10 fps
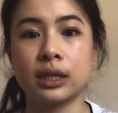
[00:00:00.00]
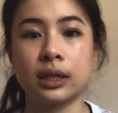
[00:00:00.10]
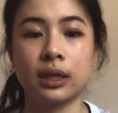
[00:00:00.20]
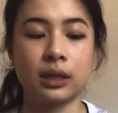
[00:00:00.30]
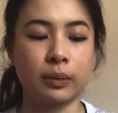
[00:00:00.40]

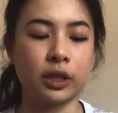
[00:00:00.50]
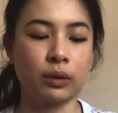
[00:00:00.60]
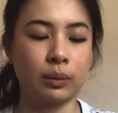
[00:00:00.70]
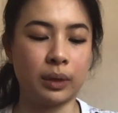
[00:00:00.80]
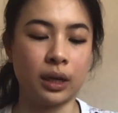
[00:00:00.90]
the smudging
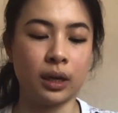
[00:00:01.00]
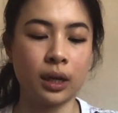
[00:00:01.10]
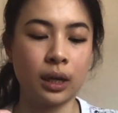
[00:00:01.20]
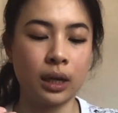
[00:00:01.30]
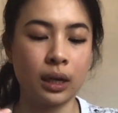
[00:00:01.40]
would be
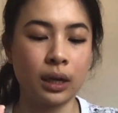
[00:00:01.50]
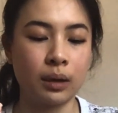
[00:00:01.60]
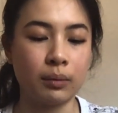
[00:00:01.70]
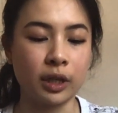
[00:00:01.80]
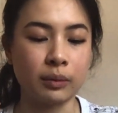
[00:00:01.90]

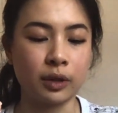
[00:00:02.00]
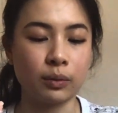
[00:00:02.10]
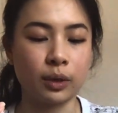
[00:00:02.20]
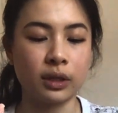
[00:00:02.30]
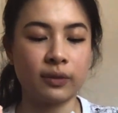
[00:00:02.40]
much, much
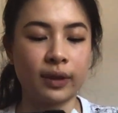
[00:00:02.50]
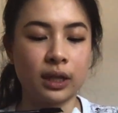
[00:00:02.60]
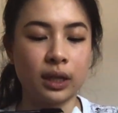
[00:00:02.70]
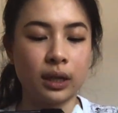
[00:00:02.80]
worse if I did.